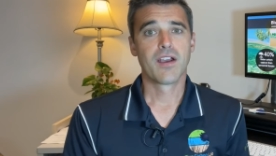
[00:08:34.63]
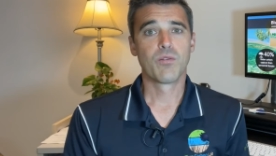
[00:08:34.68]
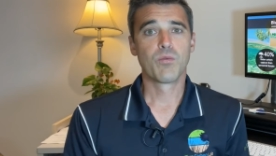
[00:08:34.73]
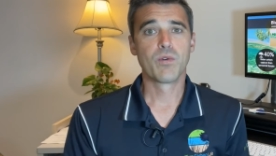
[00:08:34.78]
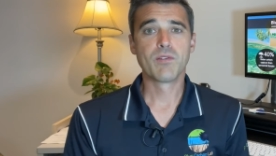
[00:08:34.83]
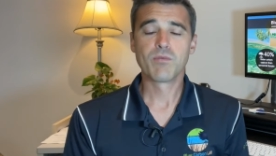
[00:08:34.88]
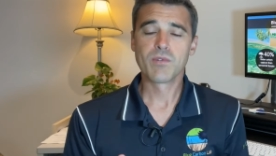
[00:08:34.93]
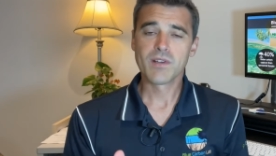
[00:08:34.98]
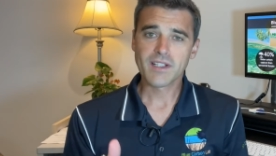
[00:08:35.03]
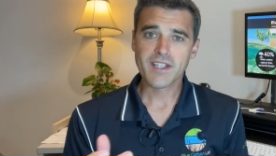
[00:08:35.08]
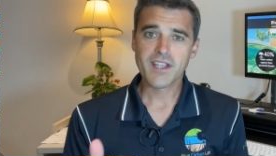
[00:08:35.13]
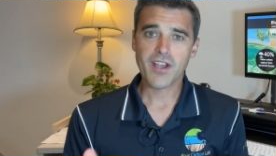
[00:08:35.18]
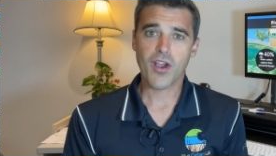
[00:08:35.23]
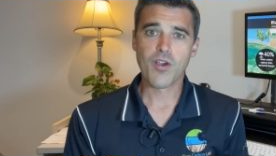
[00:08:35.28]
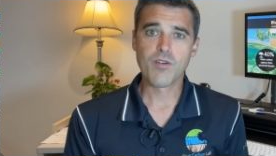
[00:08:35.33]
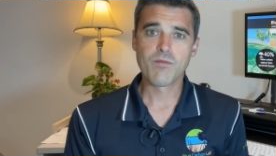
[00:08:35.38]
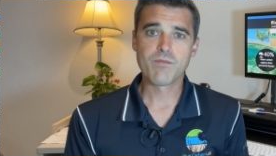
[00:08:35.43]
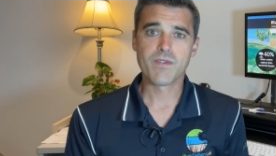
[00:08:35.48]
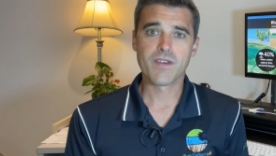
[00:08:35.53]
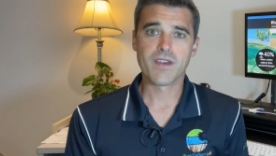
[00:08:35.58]
We really
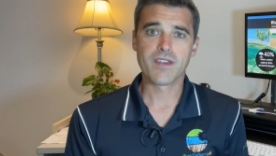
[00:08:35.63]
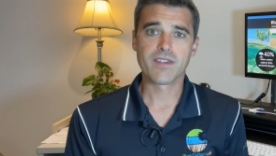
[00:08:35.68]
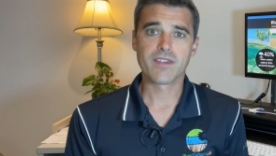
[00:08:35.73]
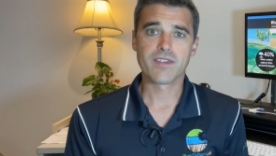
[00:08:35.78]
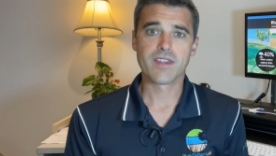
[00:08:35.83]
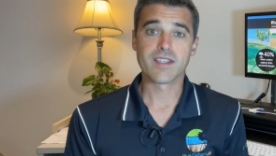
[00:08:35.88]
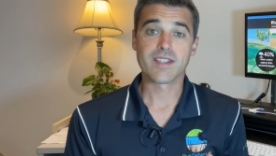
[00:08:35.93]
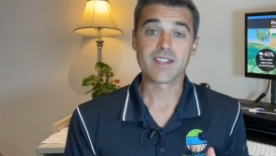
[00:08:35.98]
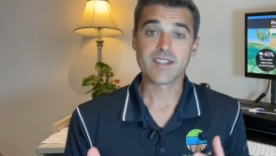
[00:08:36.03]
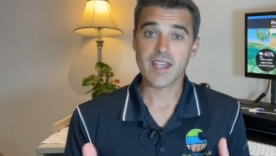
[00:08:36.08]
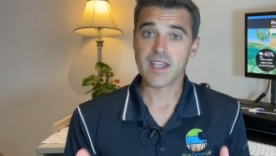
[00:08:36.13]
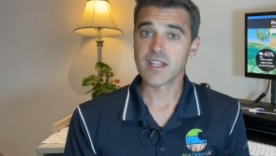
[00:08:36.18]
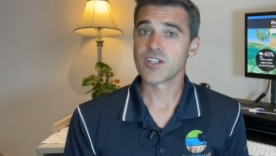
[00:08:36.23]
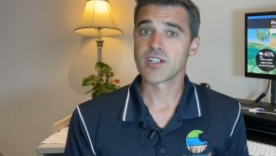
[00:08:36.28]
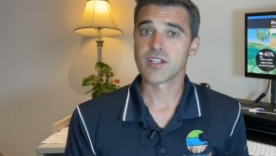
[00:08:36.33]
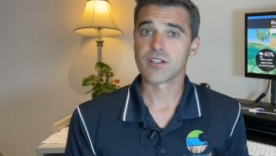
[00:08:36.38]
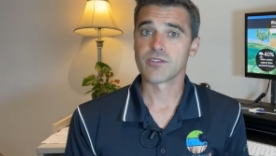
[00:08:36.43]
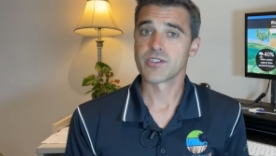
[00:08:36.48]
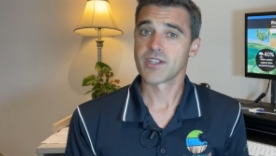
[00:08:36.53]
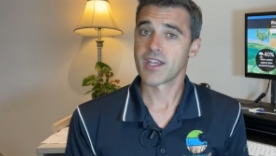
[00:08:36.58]
hope that the
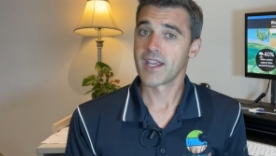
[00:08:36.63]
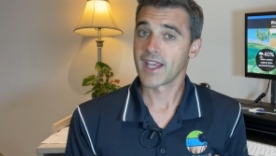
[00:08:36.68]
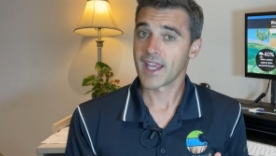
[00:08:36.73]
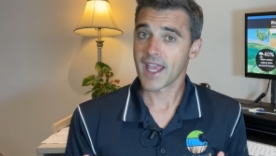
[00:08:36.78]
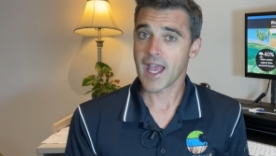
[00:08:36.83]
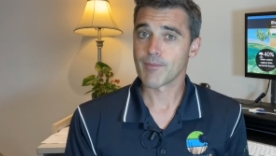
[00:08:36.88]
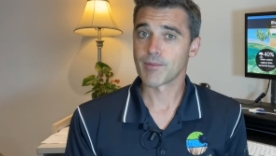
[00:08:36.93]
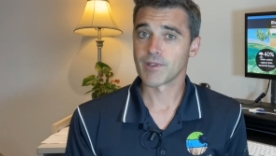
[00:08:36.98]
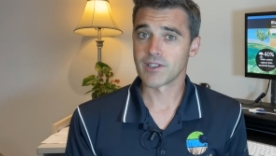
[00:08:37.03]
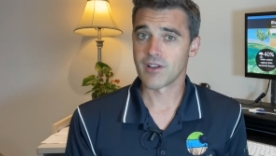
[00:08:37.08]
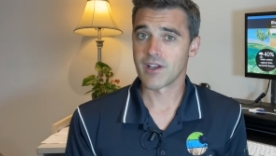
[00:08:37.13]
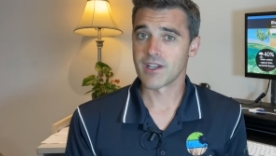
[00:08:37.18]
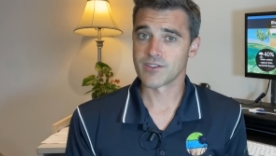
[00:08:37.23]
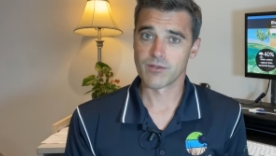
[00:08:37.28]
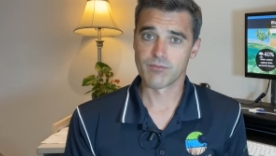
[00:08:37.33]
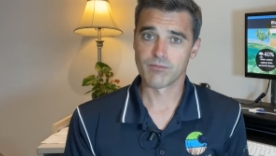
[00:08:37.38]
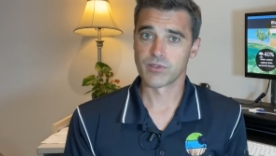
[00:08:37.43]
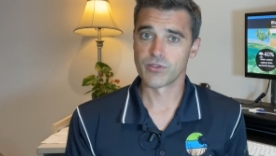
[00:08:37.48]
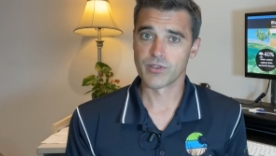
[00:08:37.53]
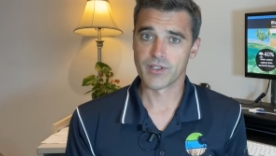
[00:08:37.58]
Seychelles can capitalize
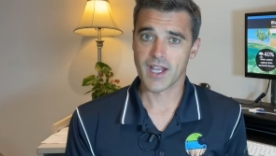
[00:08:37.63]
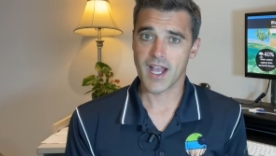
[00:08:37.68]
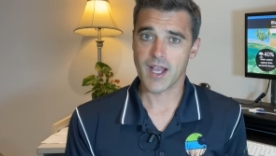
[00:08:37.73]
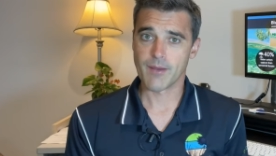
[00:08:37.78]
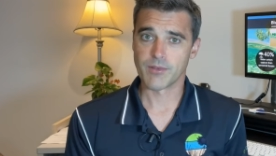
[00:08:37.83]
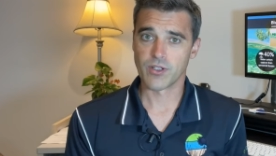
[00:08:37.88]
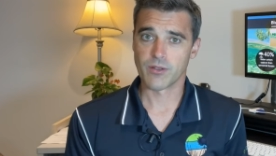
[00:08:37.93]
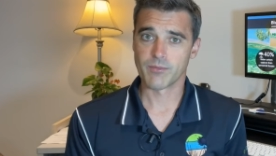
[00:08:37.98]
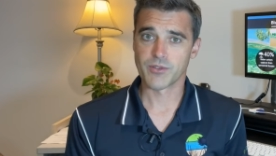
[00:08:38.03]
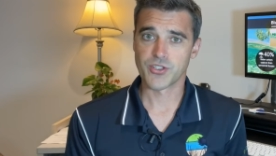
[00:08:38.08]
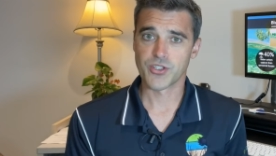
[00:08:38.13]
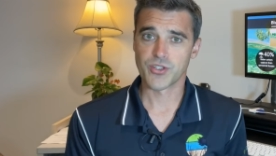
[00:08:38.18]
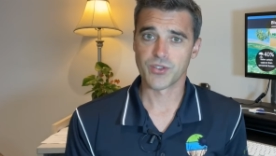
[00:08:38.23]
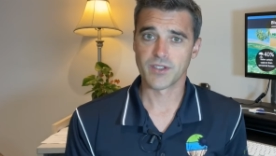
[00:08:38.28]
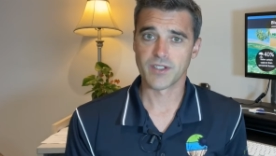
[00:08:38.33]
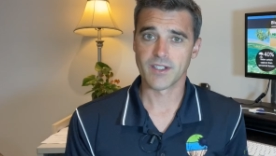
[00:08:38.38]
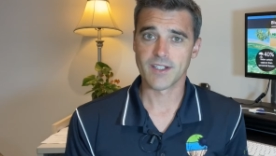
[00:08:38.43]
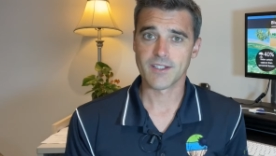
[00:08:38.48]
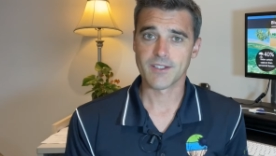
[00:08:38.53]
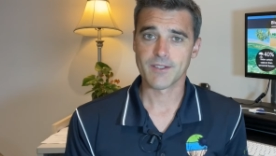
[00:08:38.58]
on blue carbon
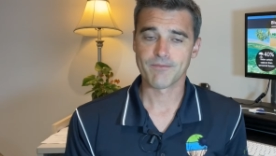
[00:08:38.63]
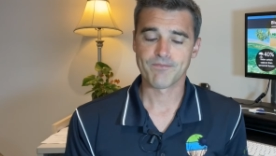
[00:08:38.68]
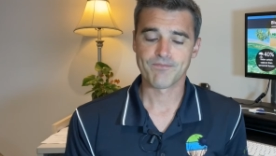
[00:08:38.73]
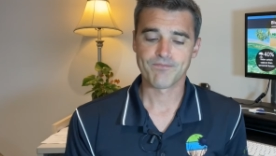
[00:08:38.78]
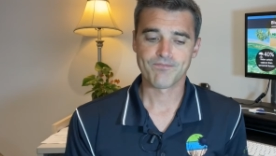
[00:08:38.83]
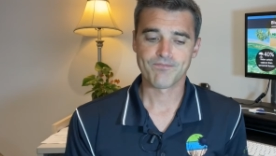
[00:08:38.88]
opportunities.